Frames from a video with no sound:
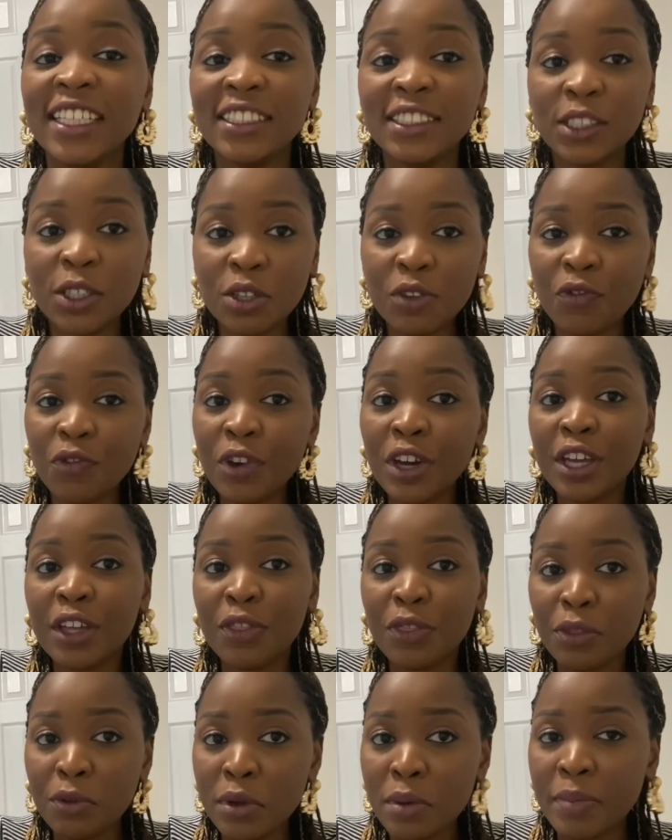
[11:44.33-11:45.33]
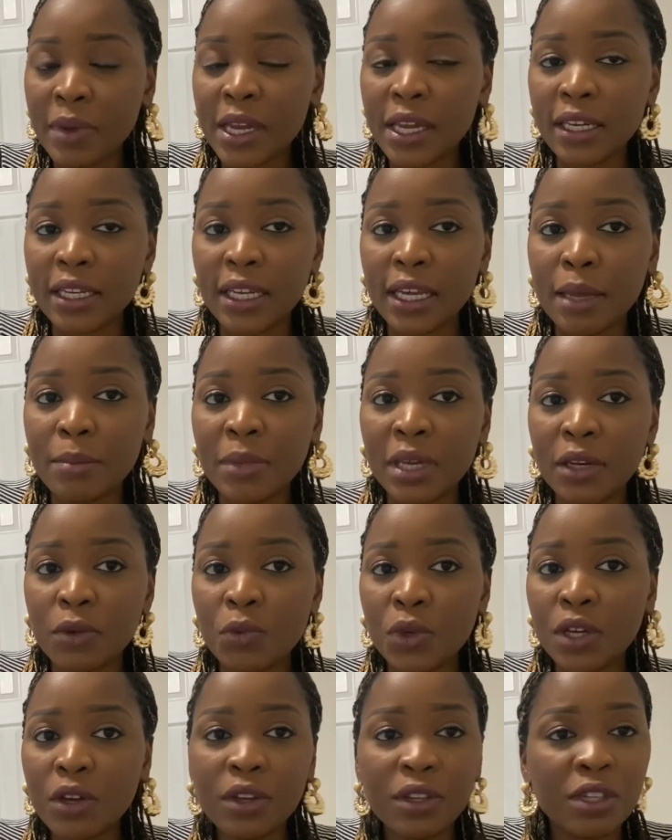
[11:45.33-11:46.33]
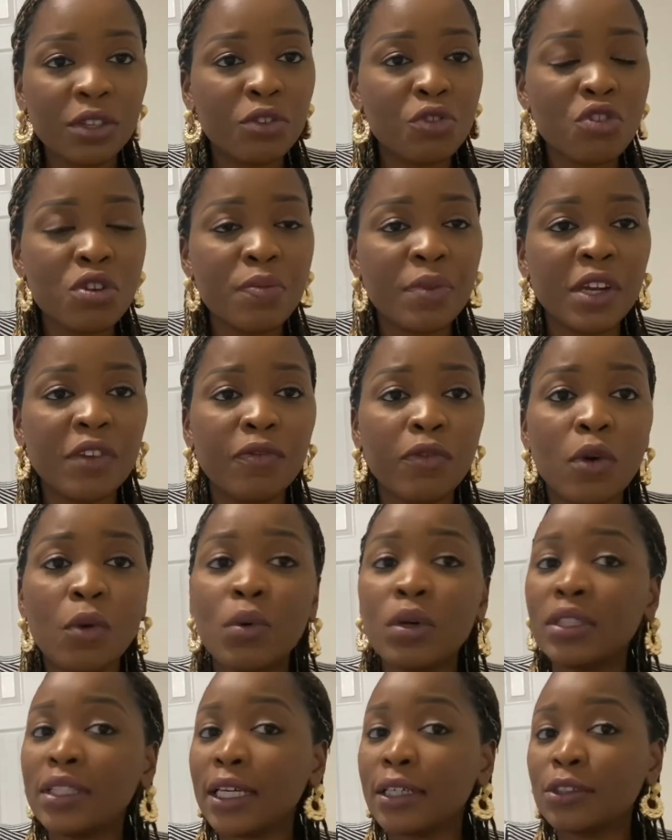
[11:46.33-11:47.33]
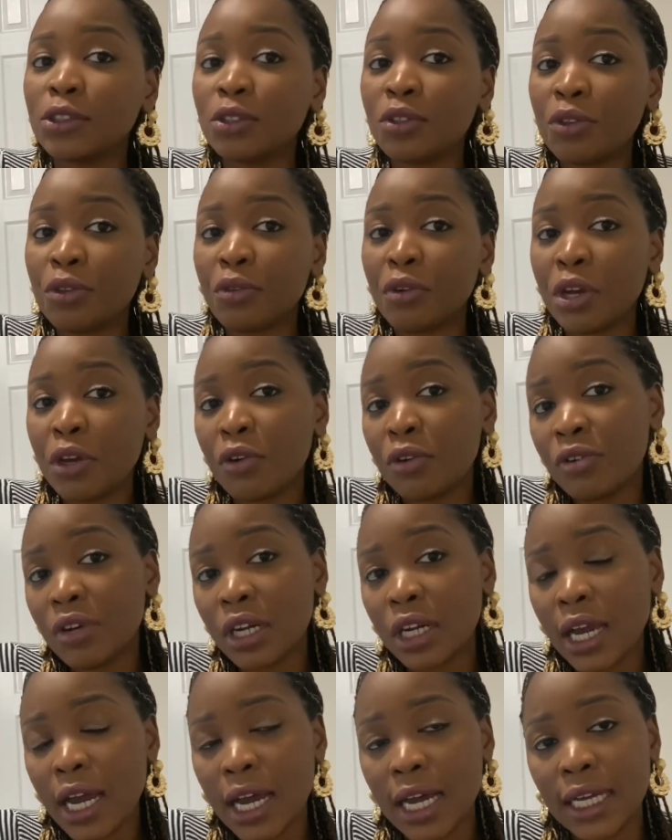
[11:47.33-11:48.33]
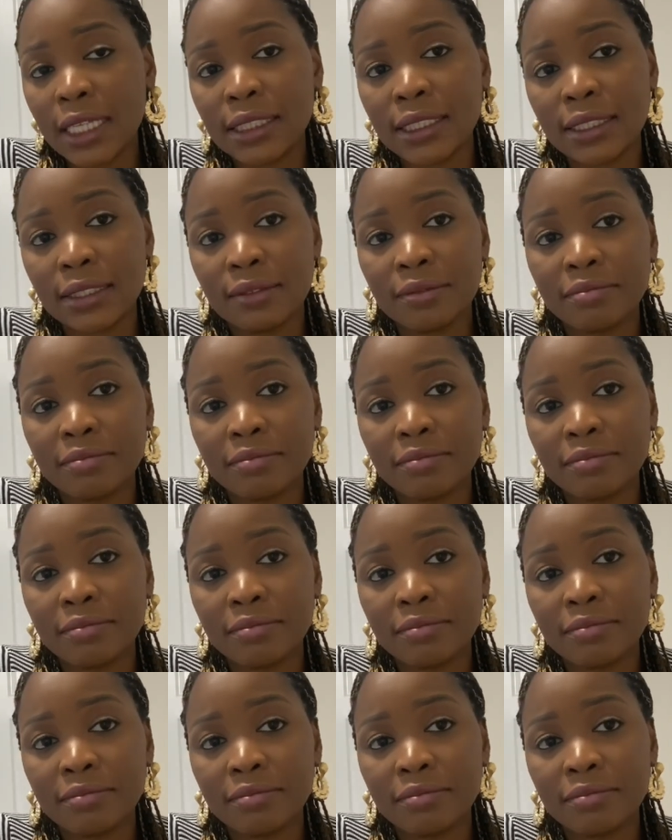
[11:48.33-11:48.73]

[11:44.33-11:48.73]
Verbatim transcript: so for a three bed I mean we got a three bed for 1300 CAD